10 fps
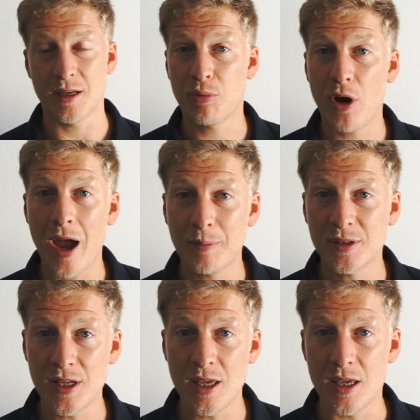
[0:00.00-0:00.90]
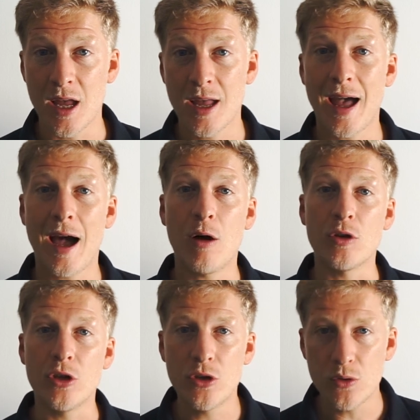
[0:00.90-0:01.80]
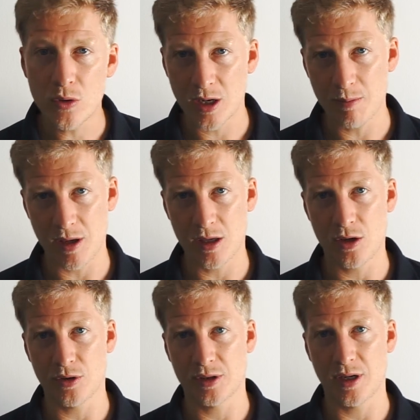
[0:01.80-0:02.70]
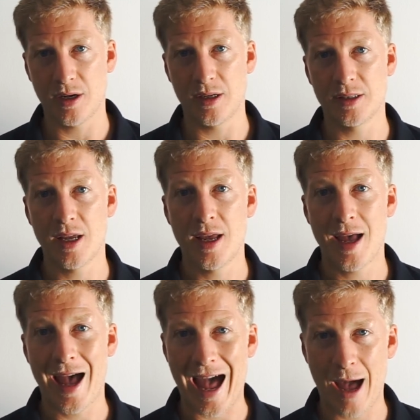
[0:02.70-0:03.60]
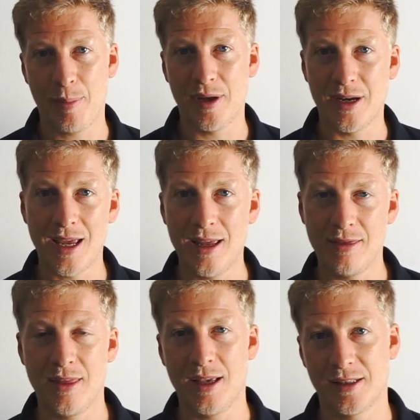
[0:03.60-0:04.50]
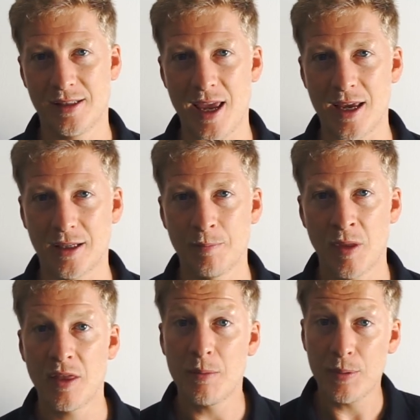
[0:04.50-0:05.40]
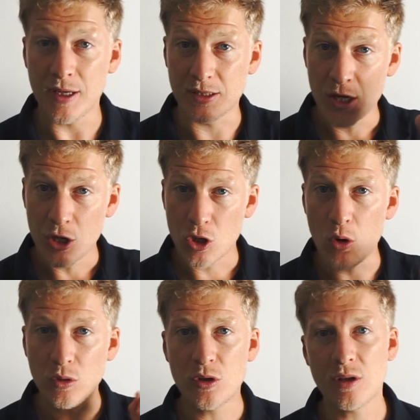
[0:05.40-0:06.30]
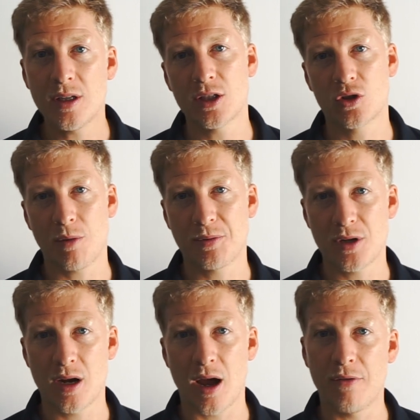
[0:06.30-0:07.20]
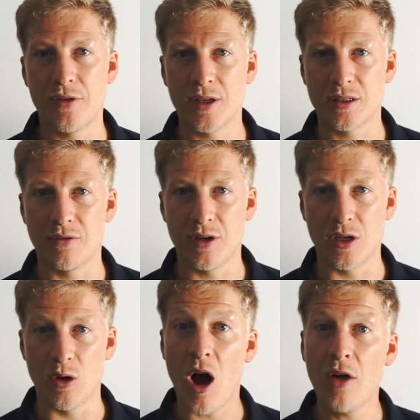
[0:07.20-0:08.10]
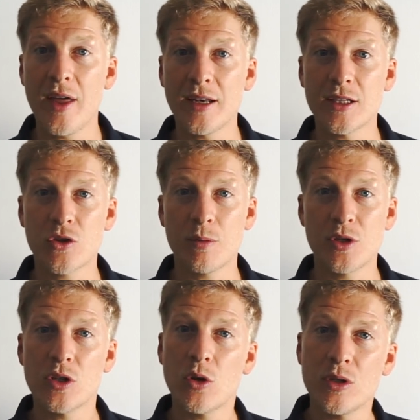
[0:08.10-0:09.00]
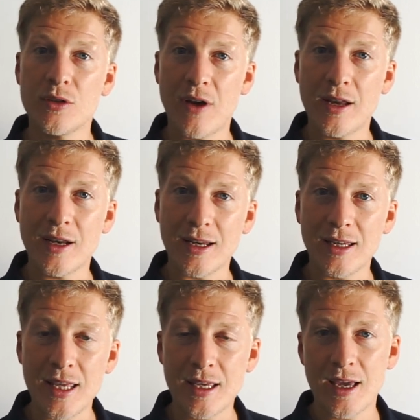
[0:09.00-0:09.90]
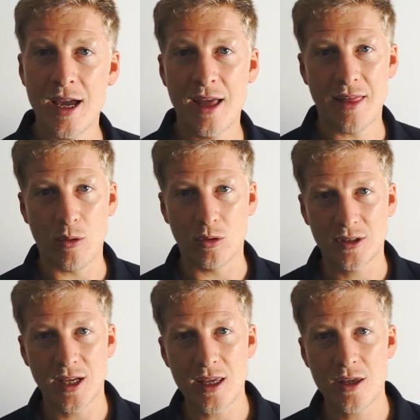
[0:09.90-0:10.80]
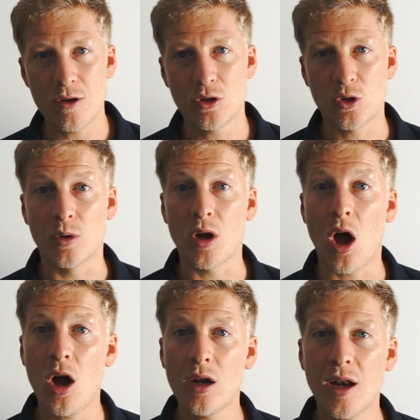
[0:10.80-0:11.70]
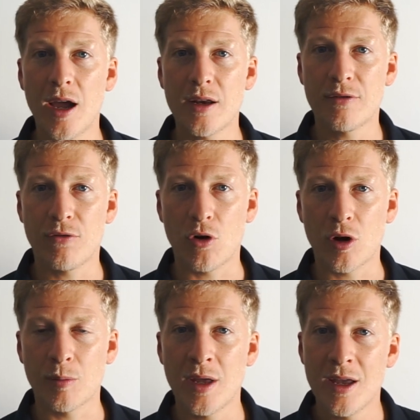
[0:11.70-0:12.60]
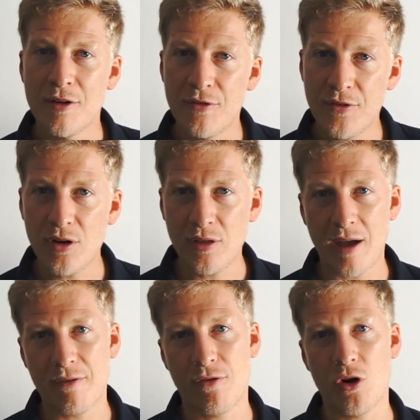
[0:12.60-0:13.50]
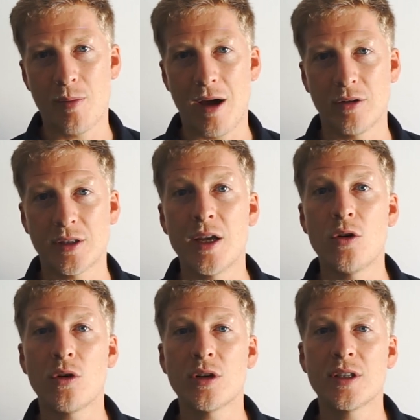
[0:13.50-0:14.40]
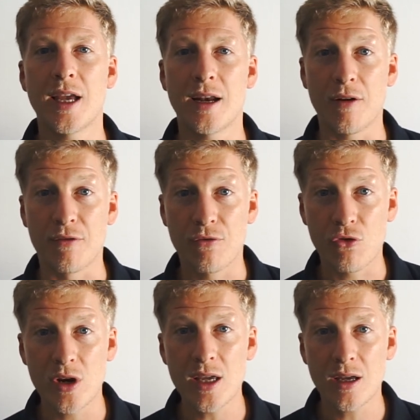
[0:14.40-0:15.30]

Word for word: and perhaps see how you can make your studies happen in this state, then please go to the description of this video. On that description, you're going to find a link that will take you to an online form. Fill that form out in order to get a free